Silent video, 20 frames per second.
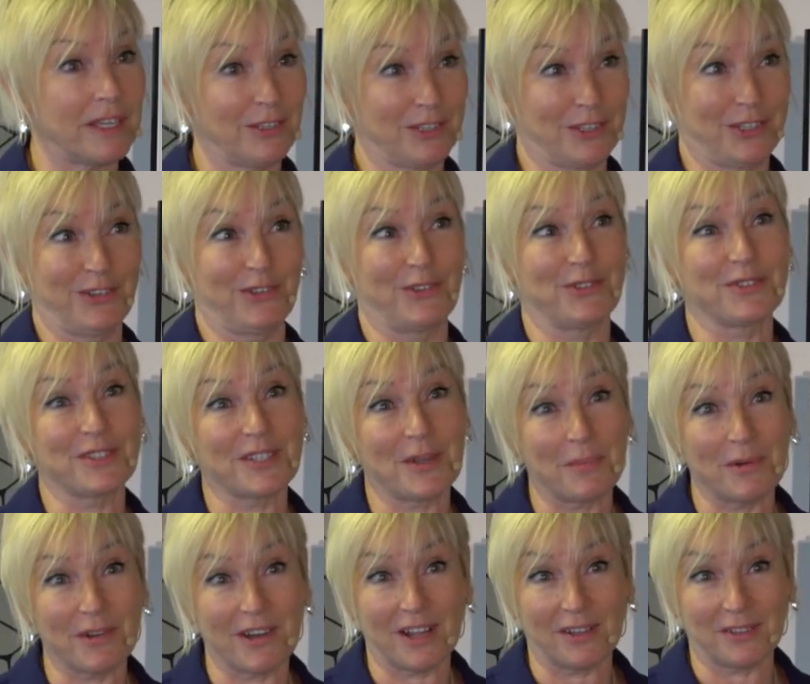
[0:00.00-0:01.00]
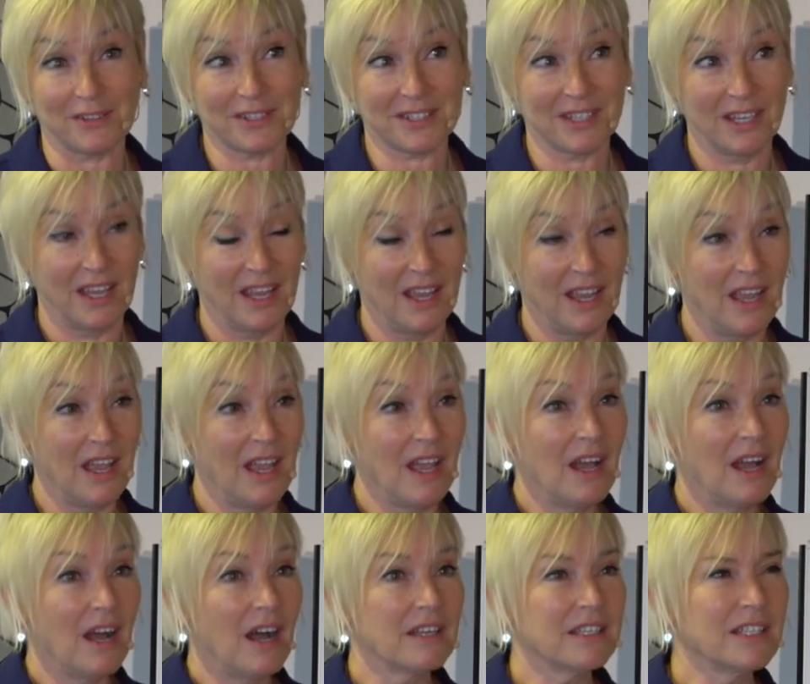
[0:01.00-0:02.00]
I should have gone somewhere else.
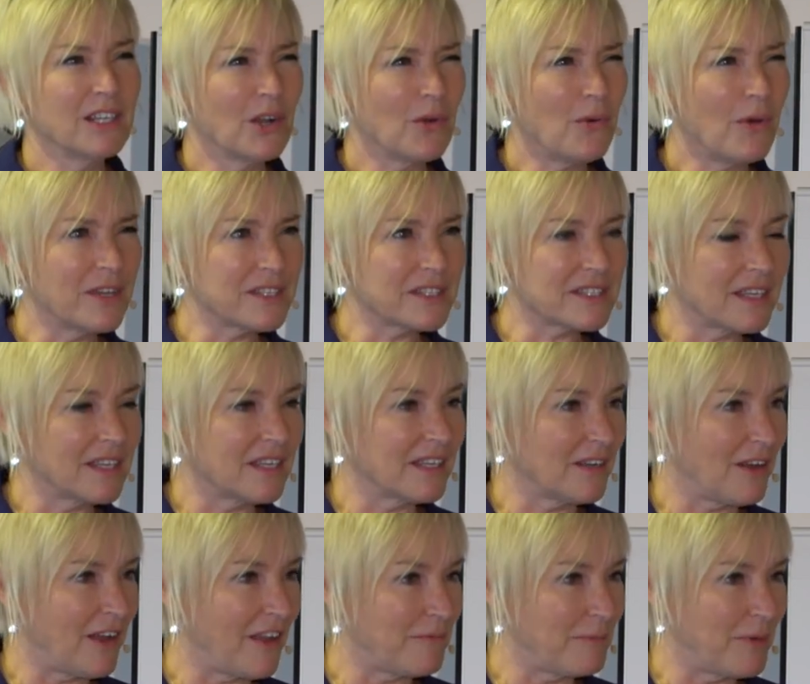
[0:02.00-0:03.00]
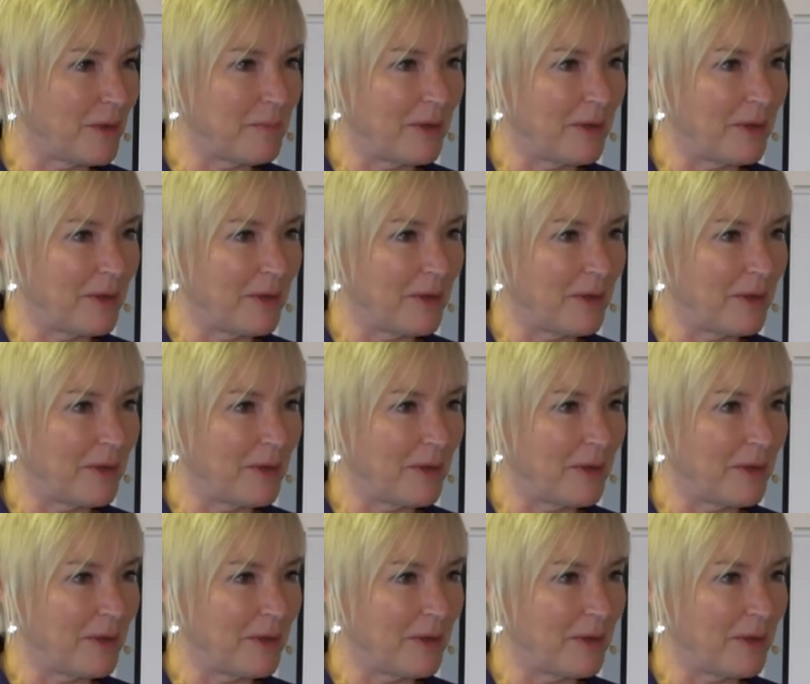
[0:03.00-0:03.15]
I didn't quite say, can I have my